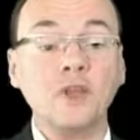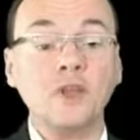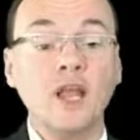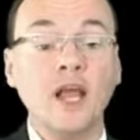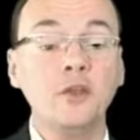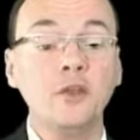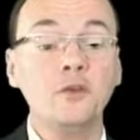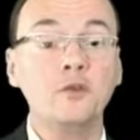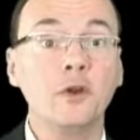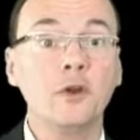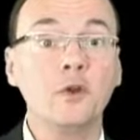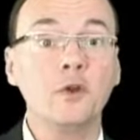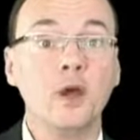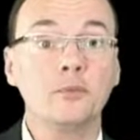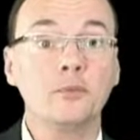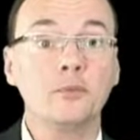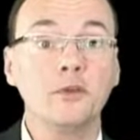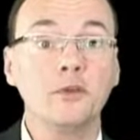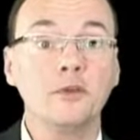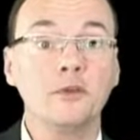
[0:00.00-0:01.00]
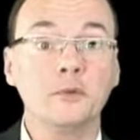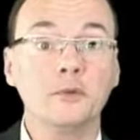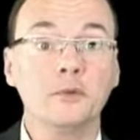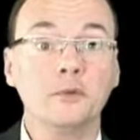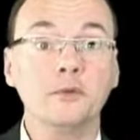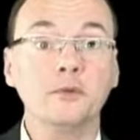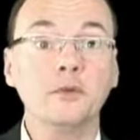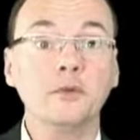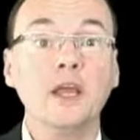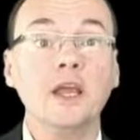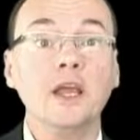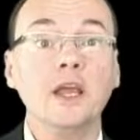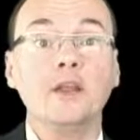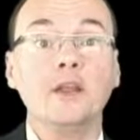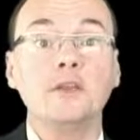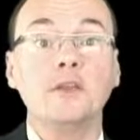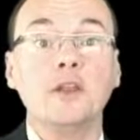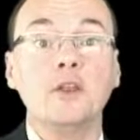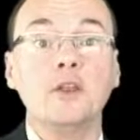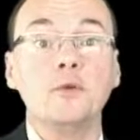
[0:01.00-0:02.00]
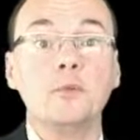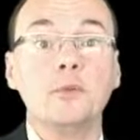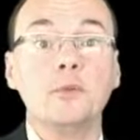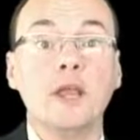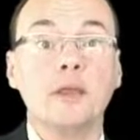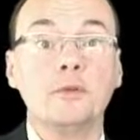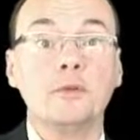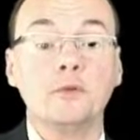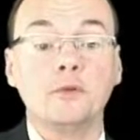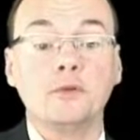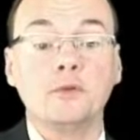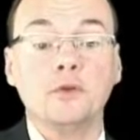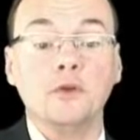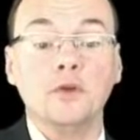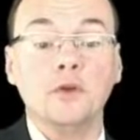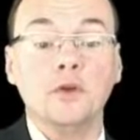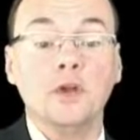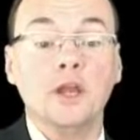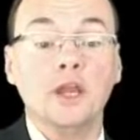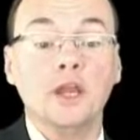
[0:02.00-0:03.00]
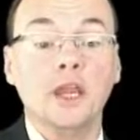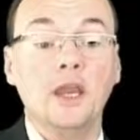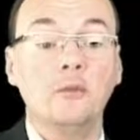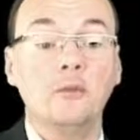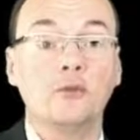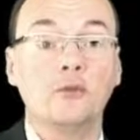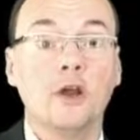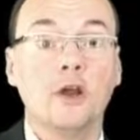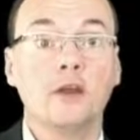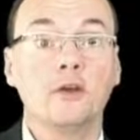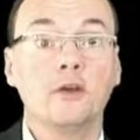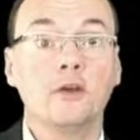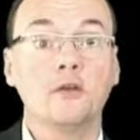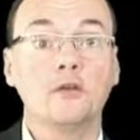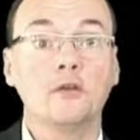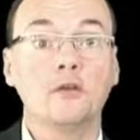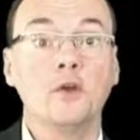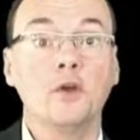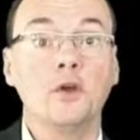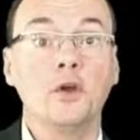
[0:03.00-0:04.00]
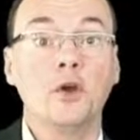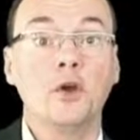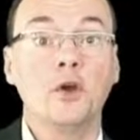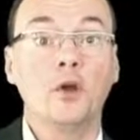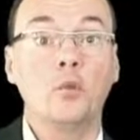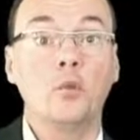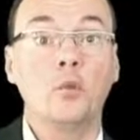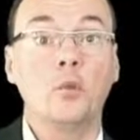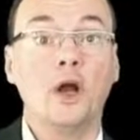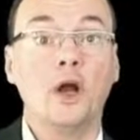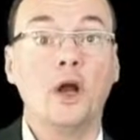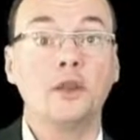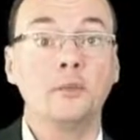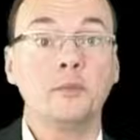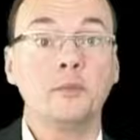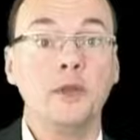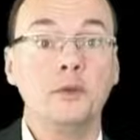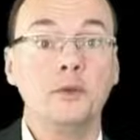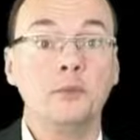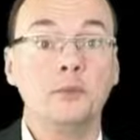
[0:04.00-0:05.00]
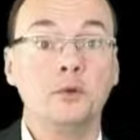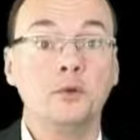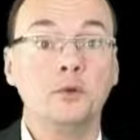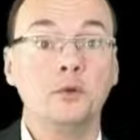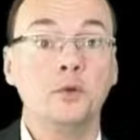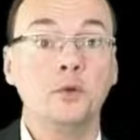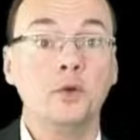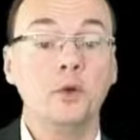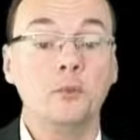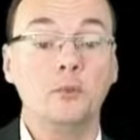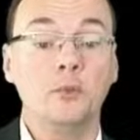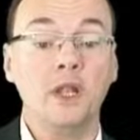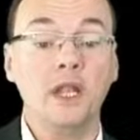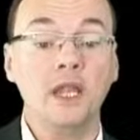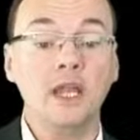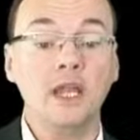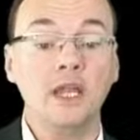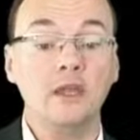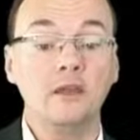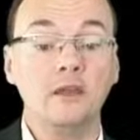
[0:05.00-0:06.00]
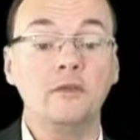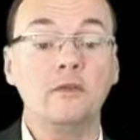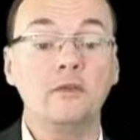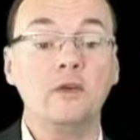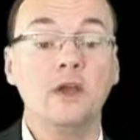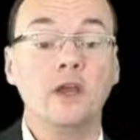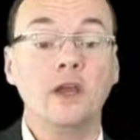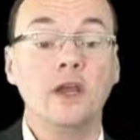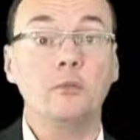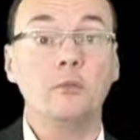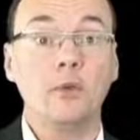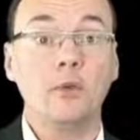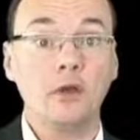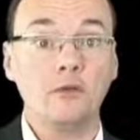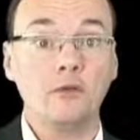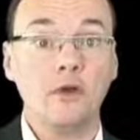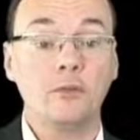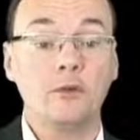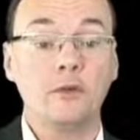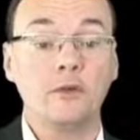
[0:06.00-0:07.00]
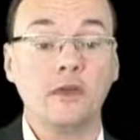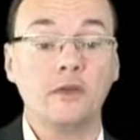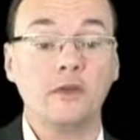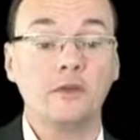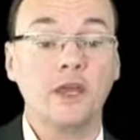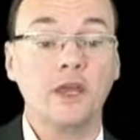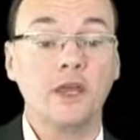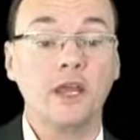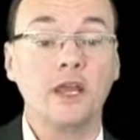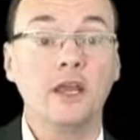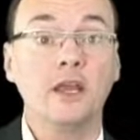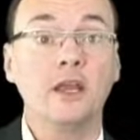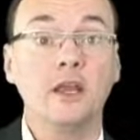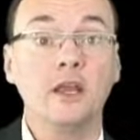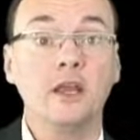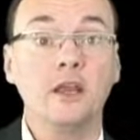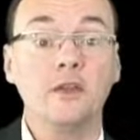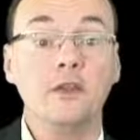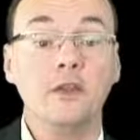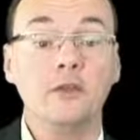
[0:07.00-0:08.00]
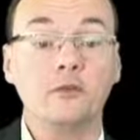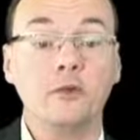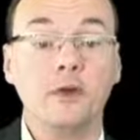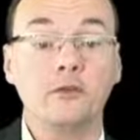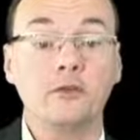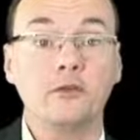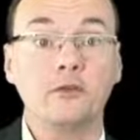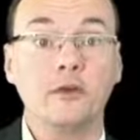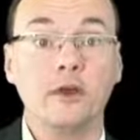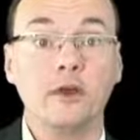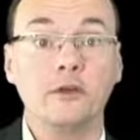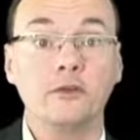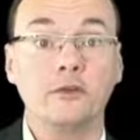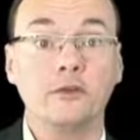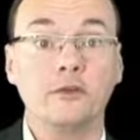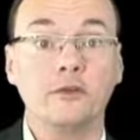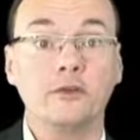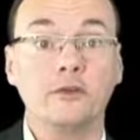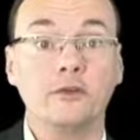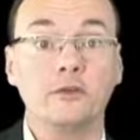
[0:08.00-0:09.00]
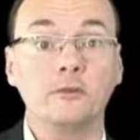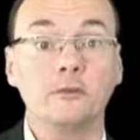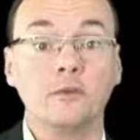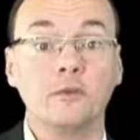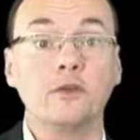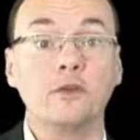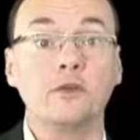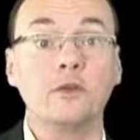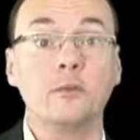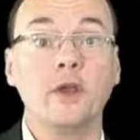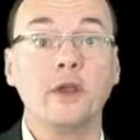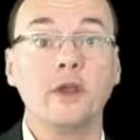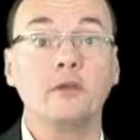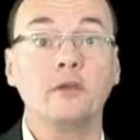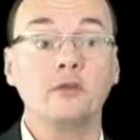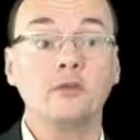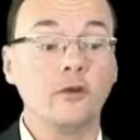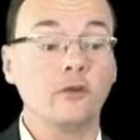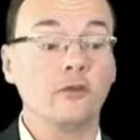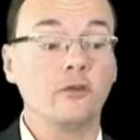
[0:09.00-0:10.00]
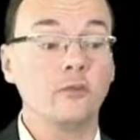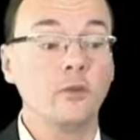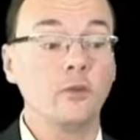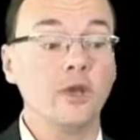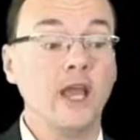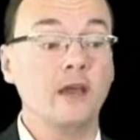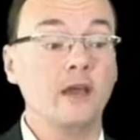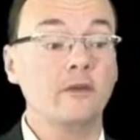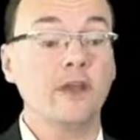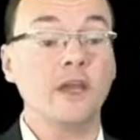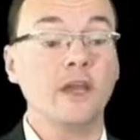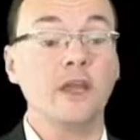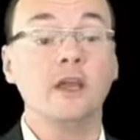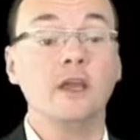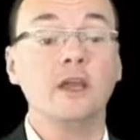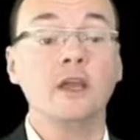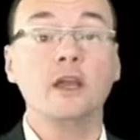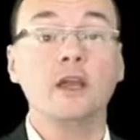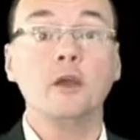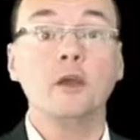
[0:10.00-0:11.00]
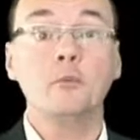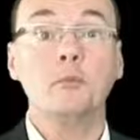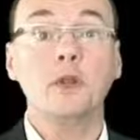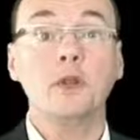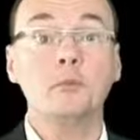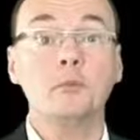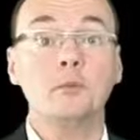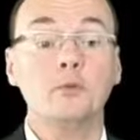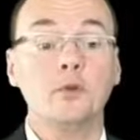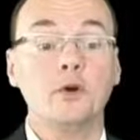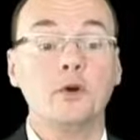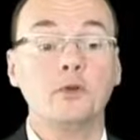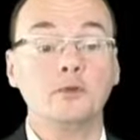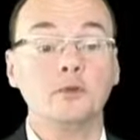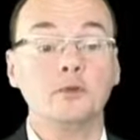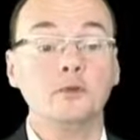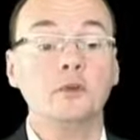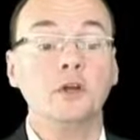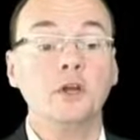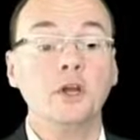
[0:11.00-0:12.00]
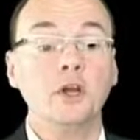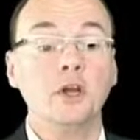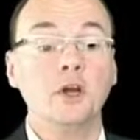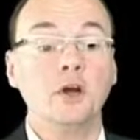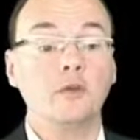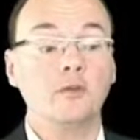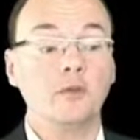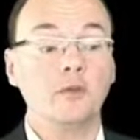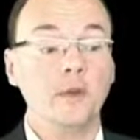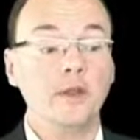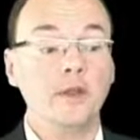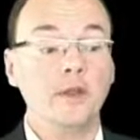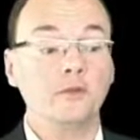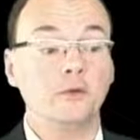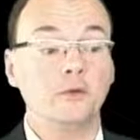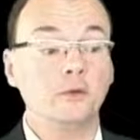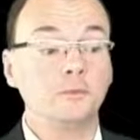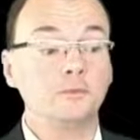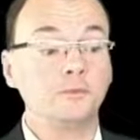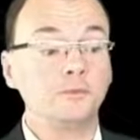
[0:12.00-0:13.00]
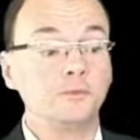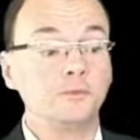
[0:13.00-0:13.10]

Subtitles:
and you follow our principles, then you will be able to keep track of what other people believe by representing these registrations. So by construction, we have a minimal model of the mental.